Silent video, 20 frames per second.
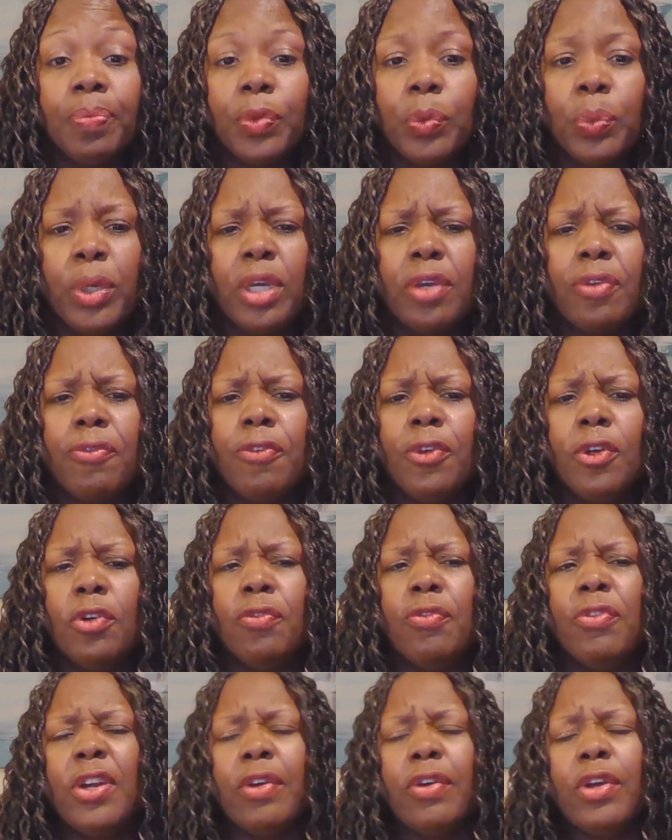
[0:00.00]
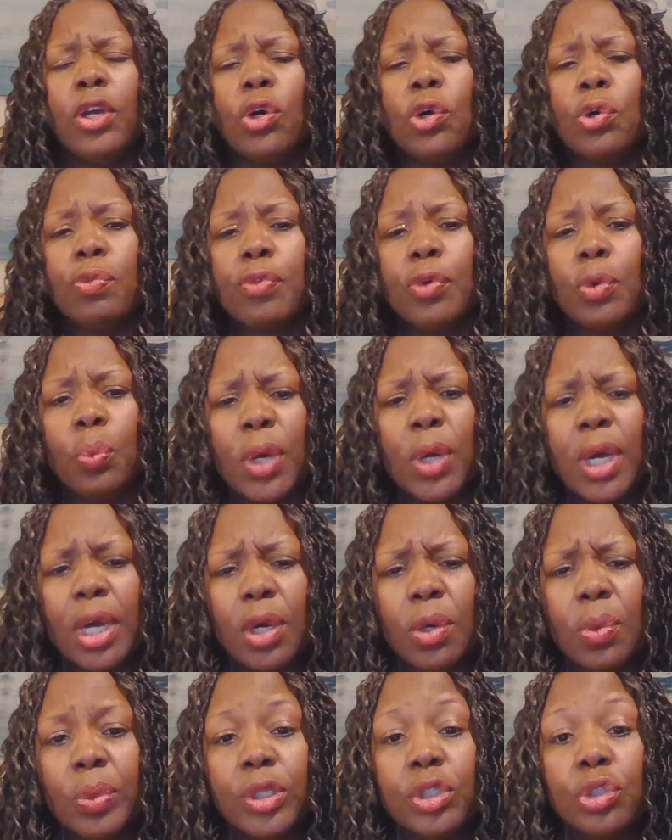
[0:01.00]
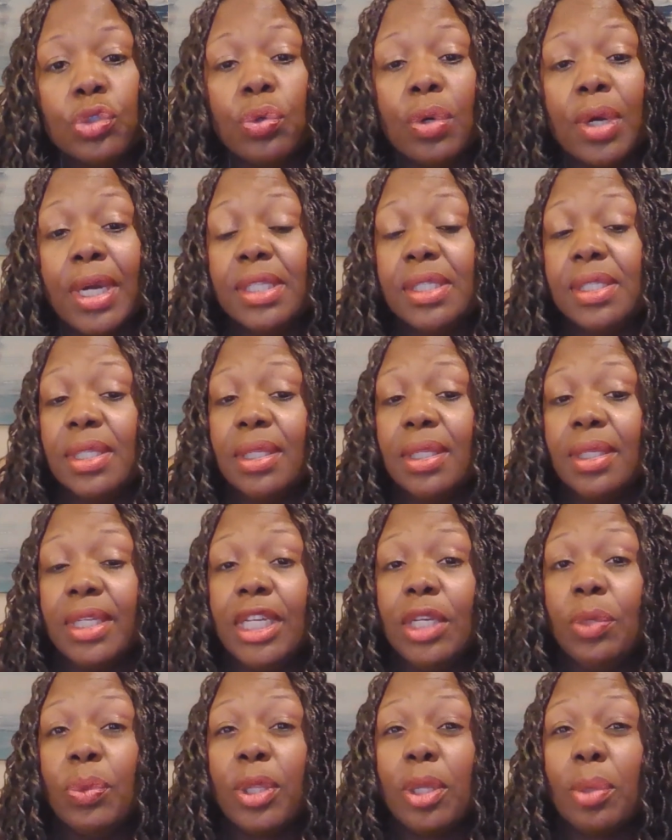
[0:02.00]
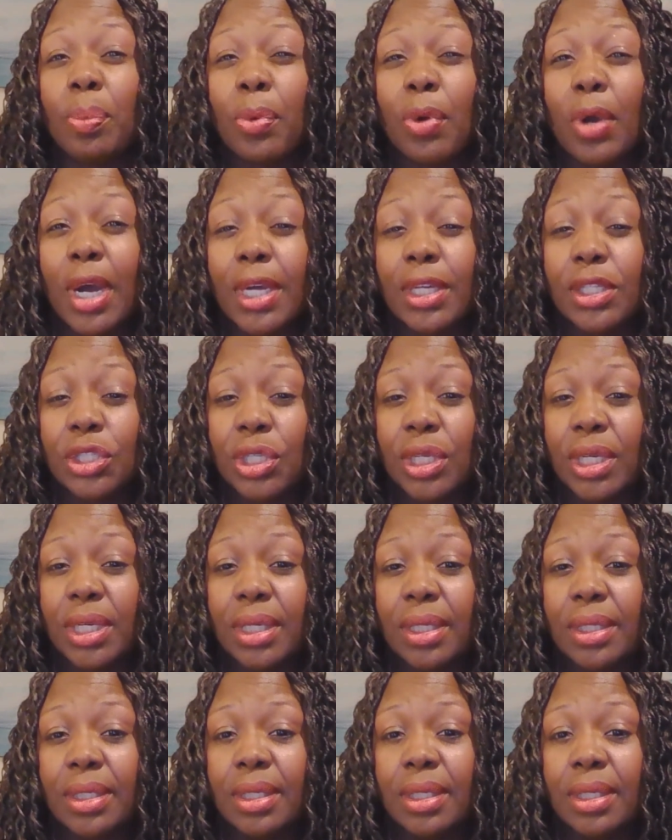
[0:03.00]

We could feel very overwhelmed when trying to lead with a project.